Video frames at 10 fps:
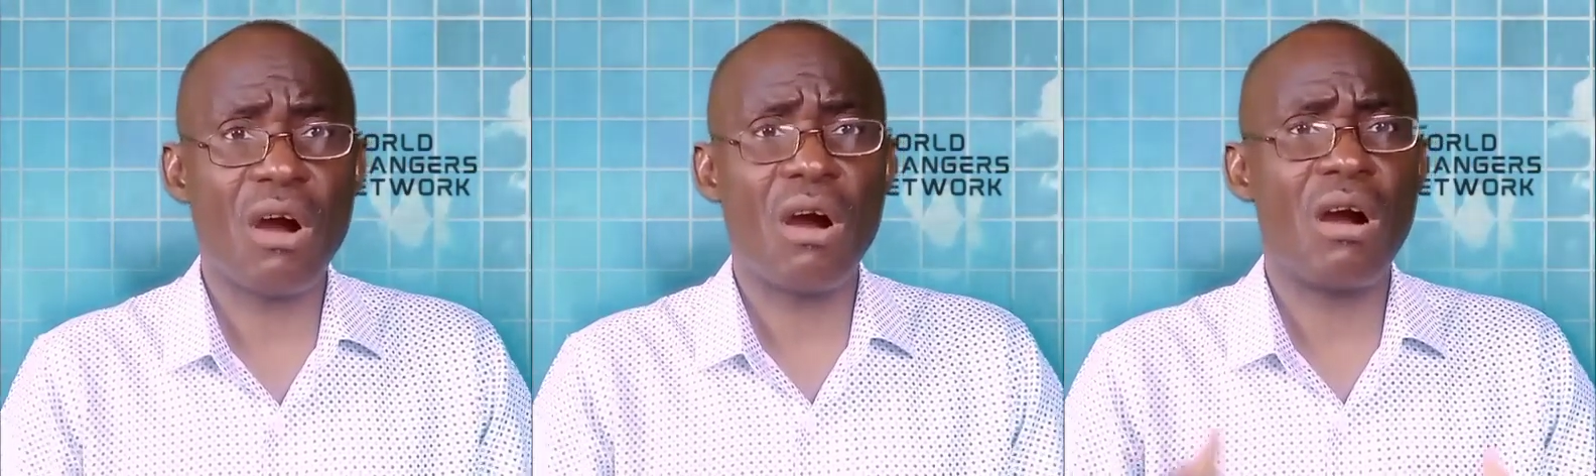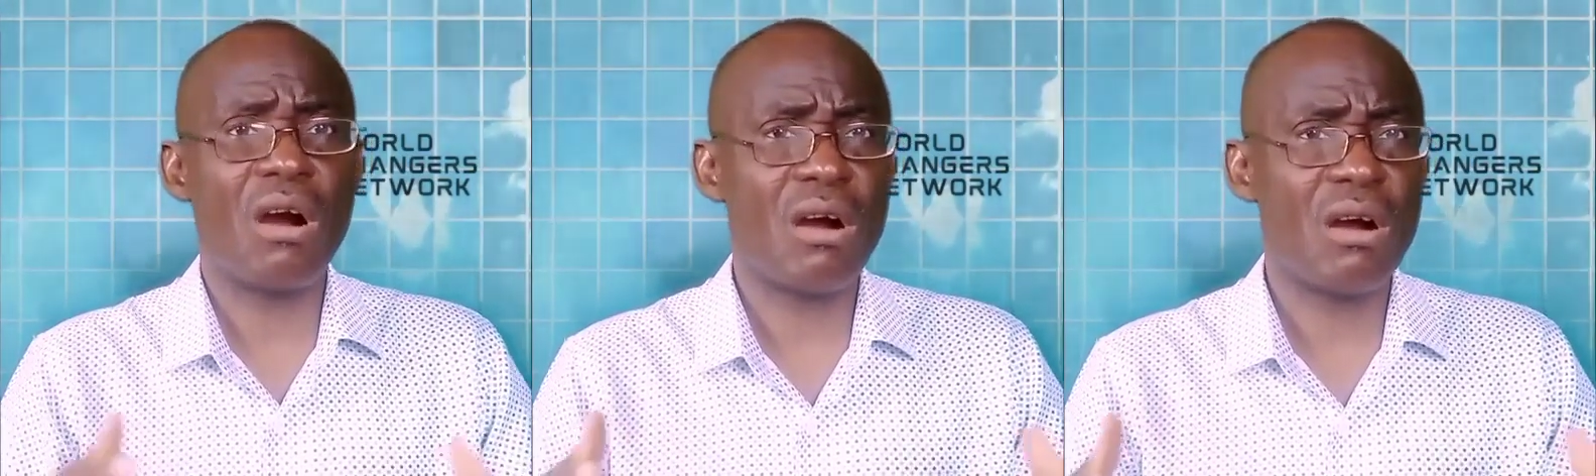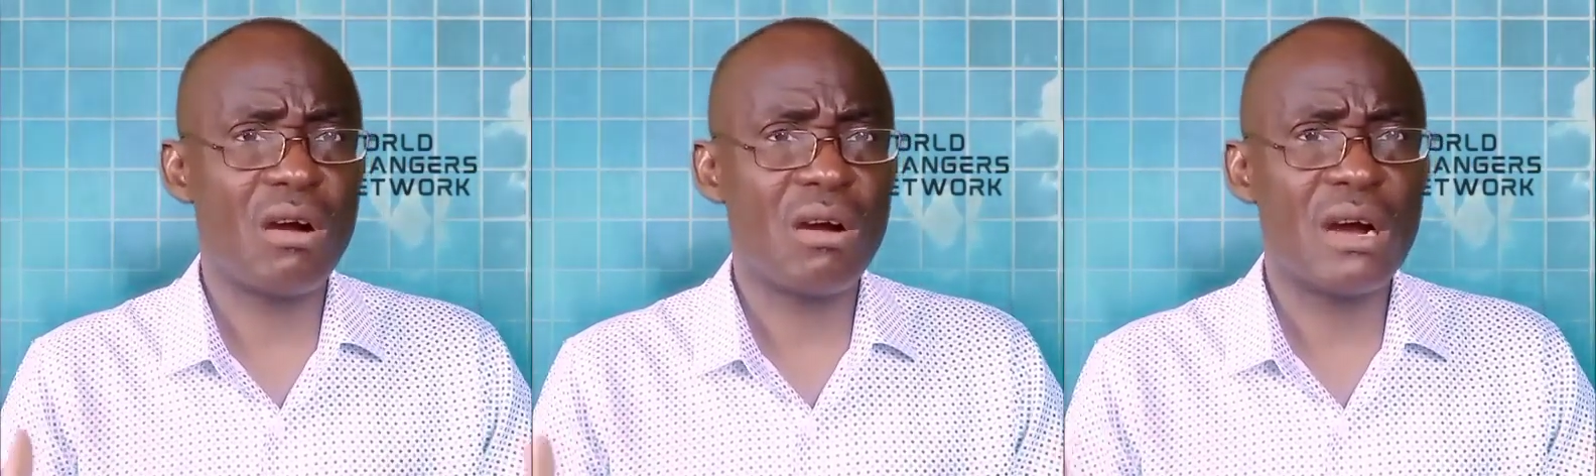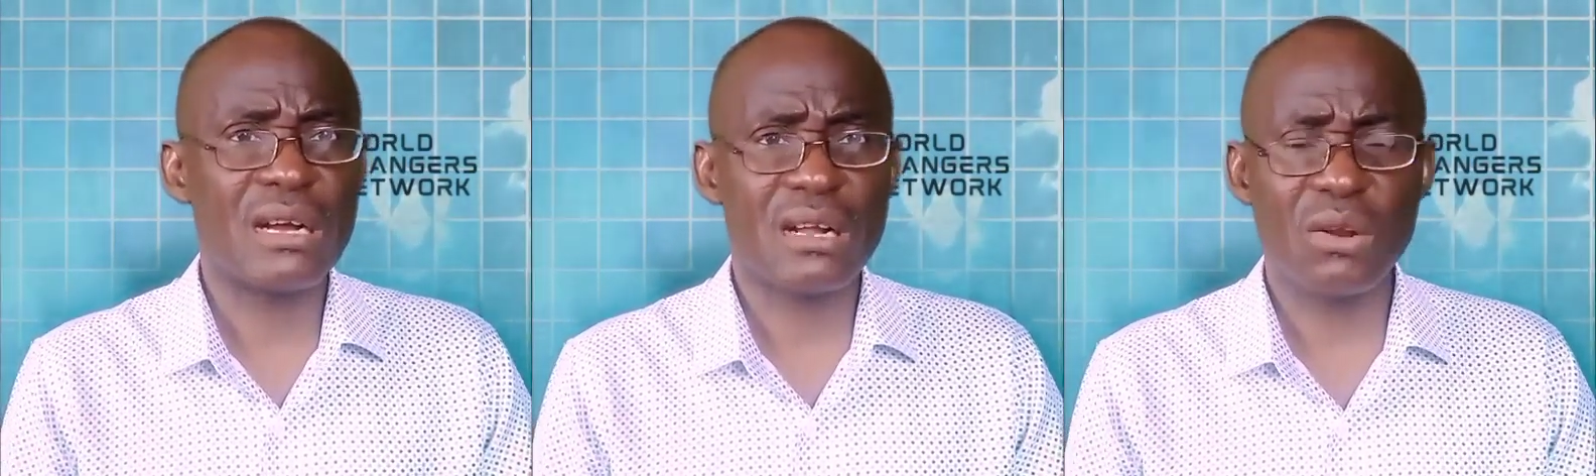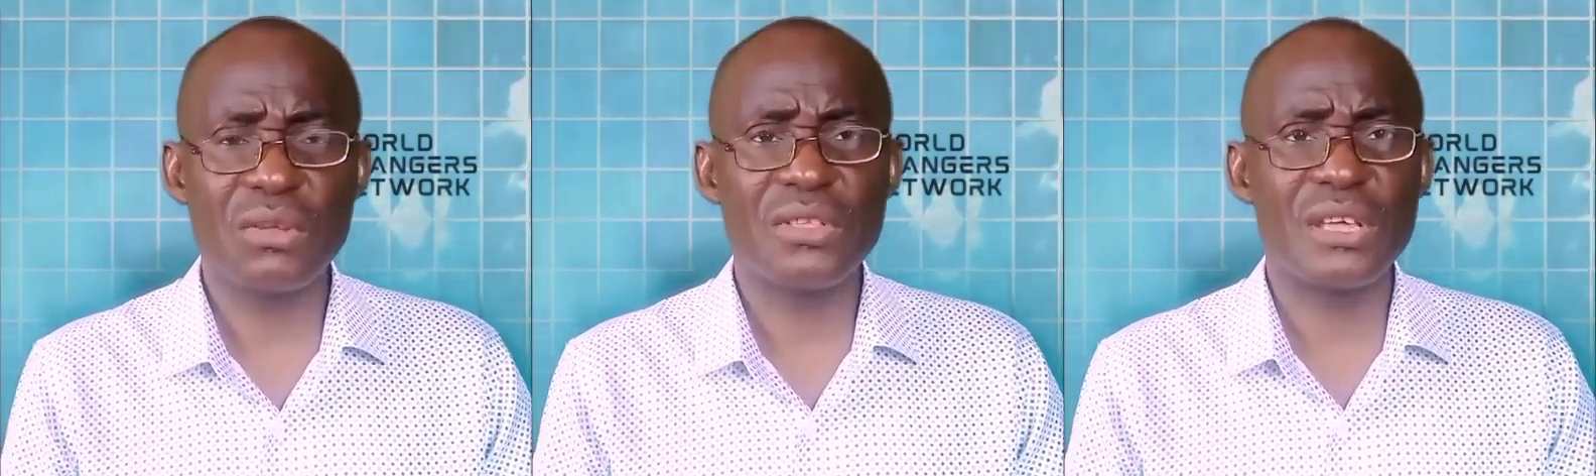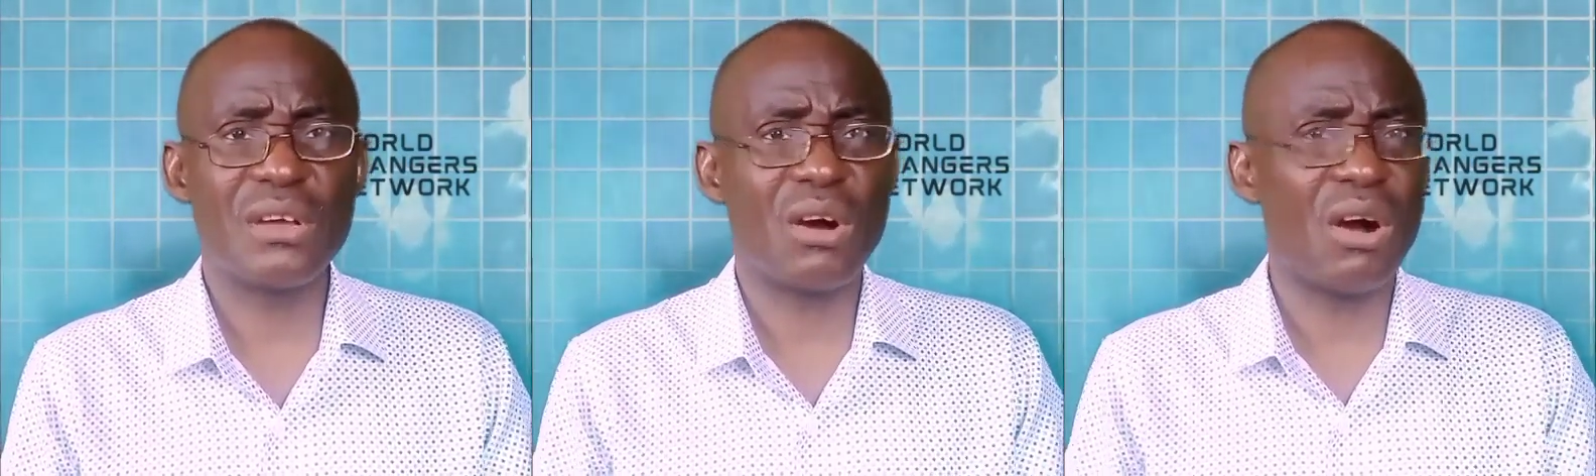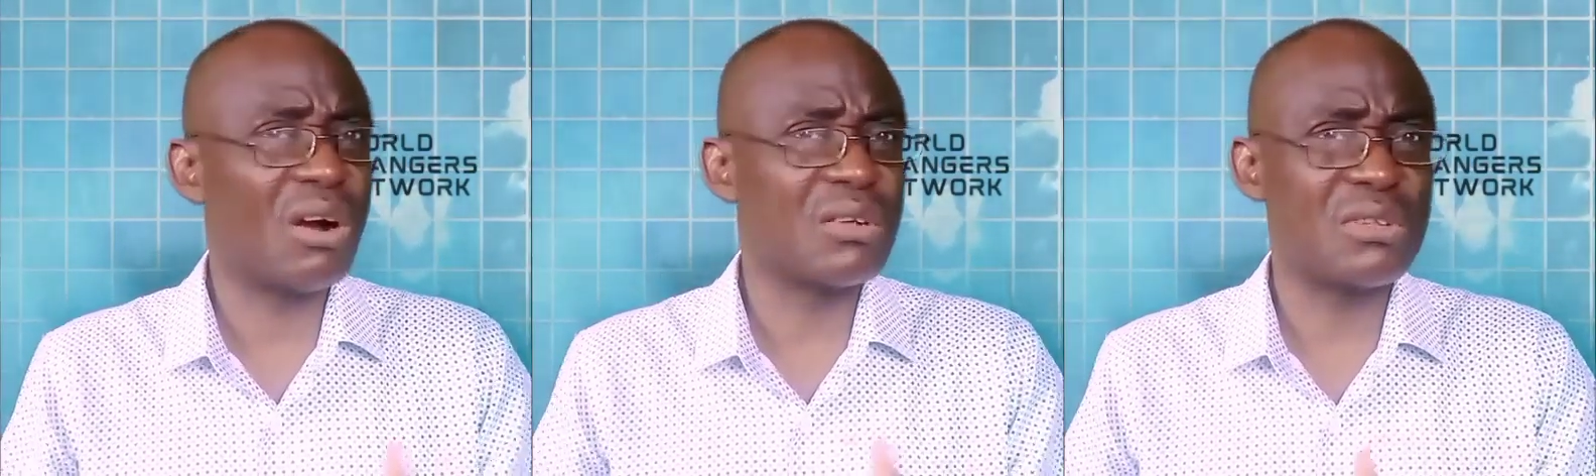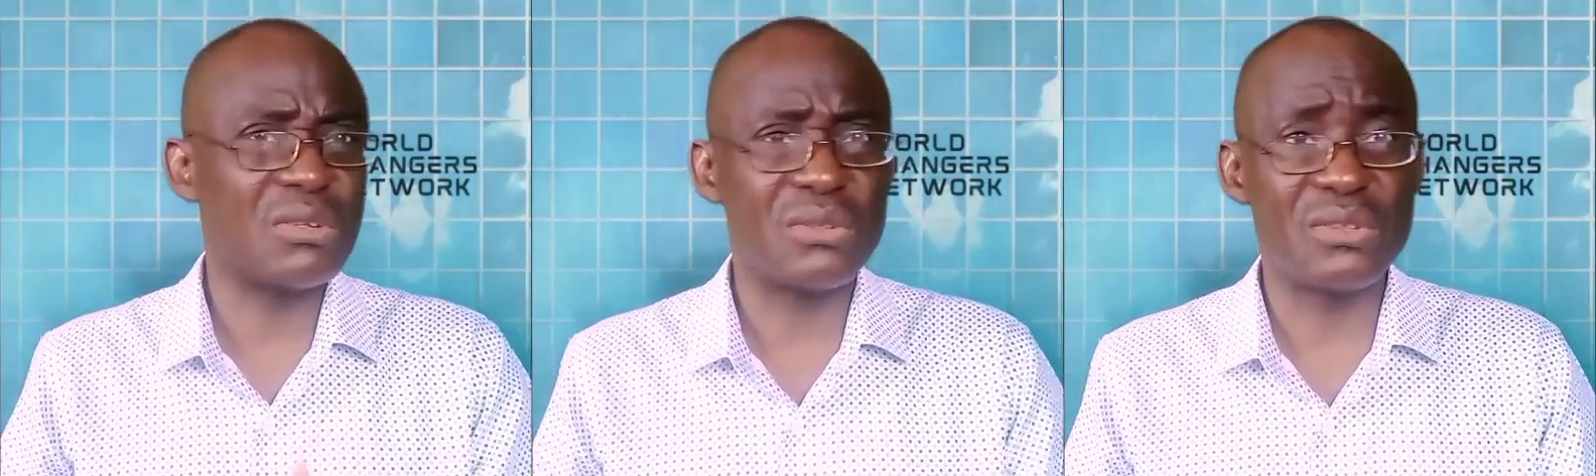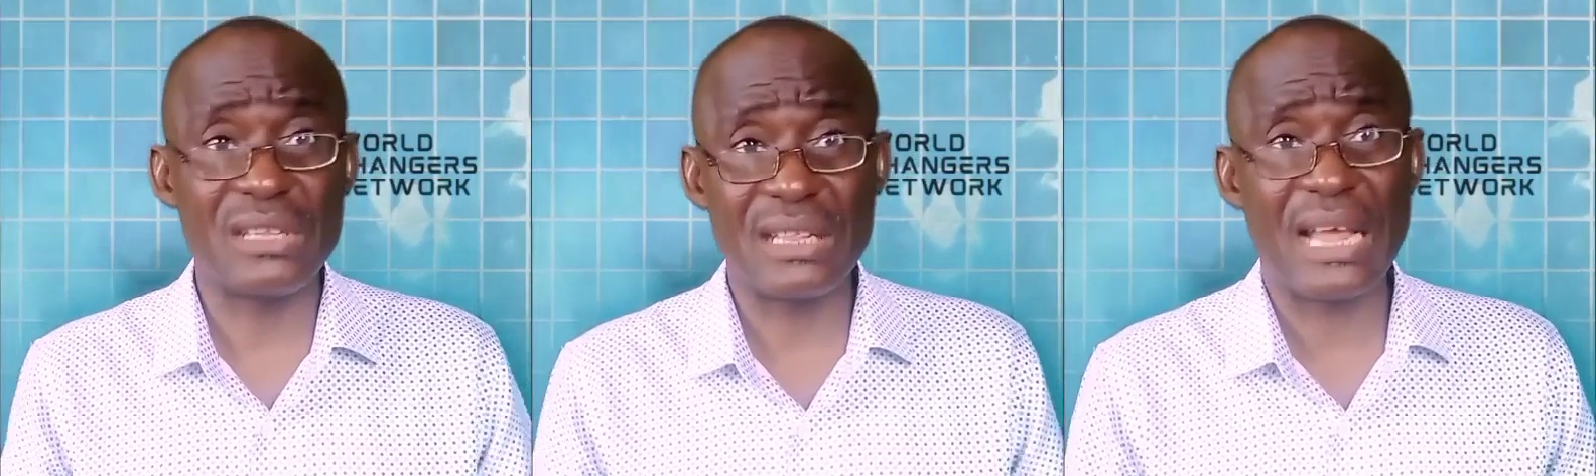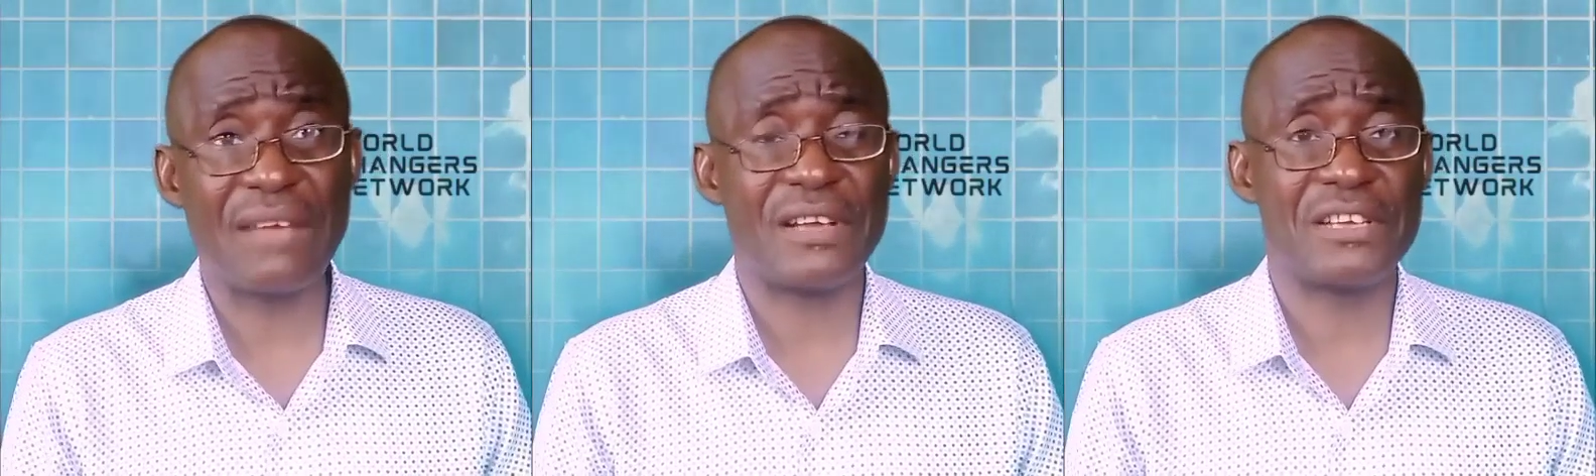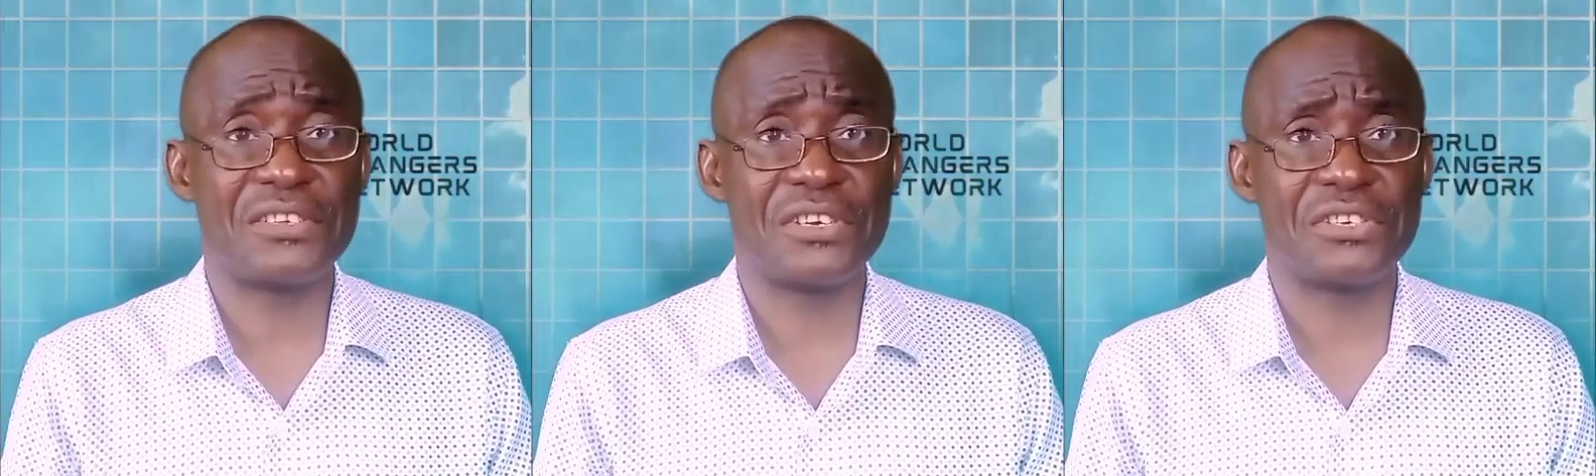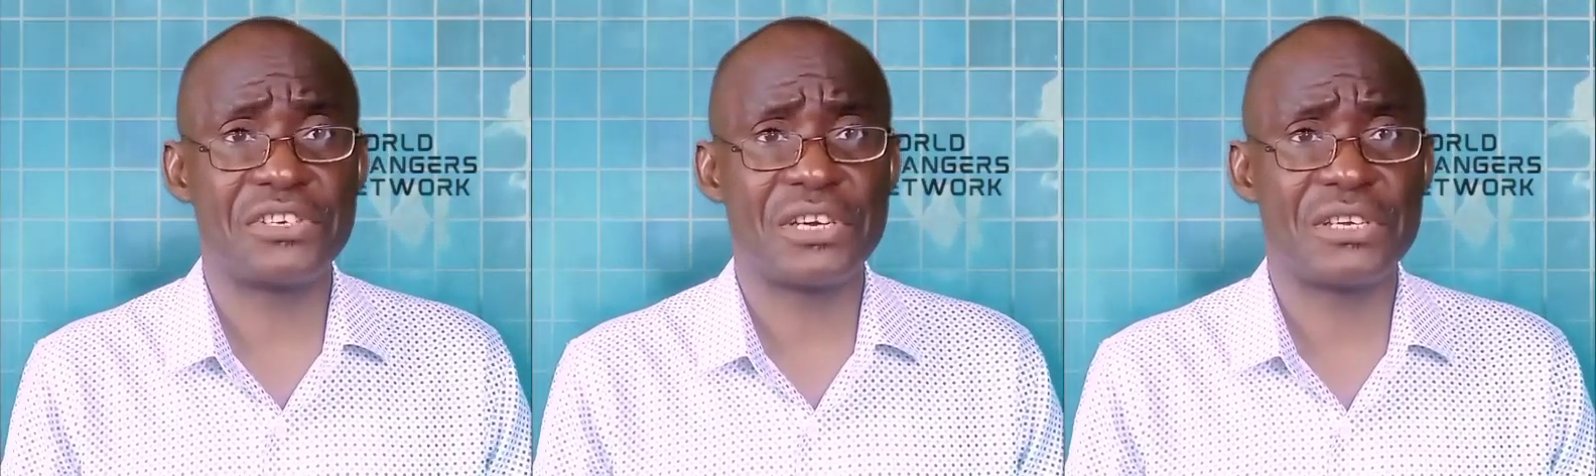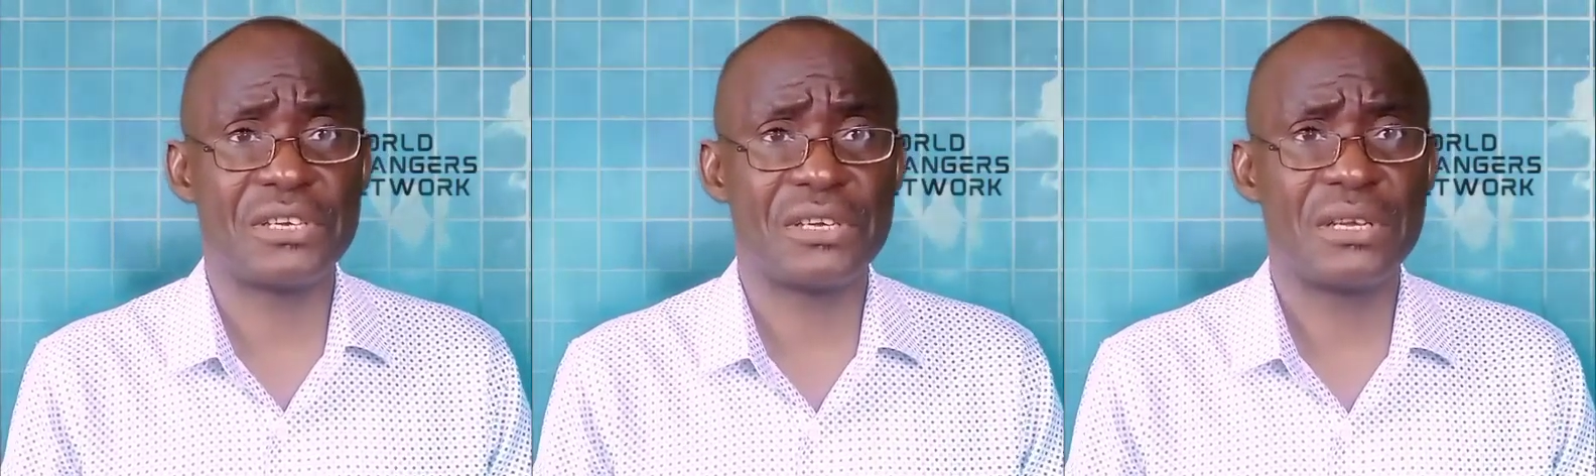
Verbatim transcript: or clothing or life essential.